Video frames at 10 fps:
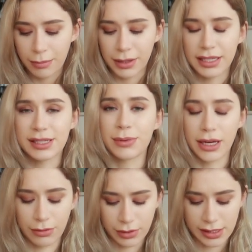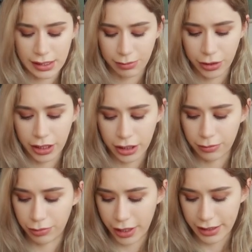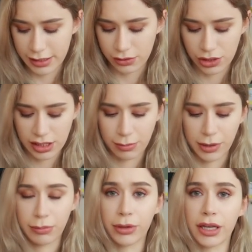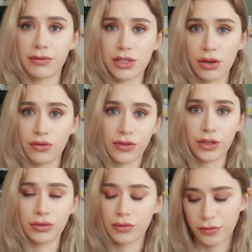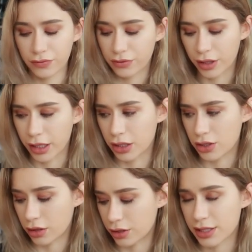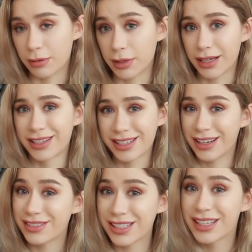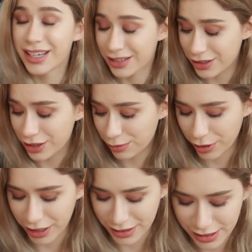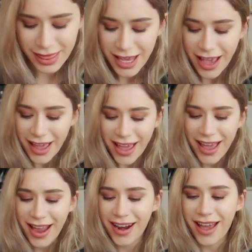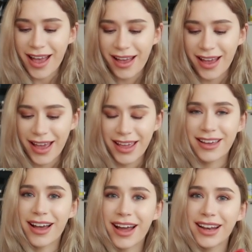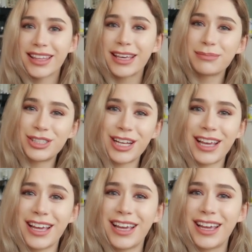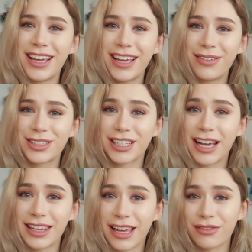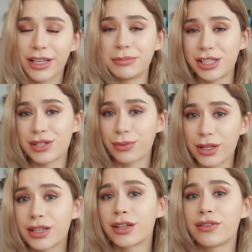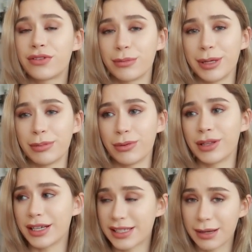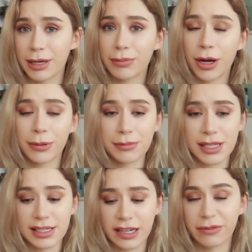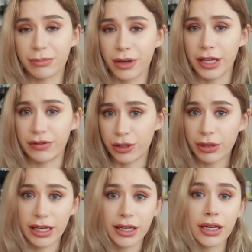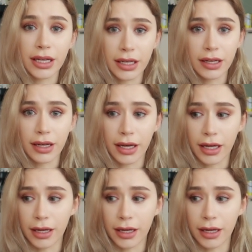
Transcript: but this one was a pretty good price. So it's just a big brick of tofu for like a dollar something. So that was a good price. Then I got kimchi, which I love. Kimchi is really good for people with like stomach problems and stuff. If you eat it in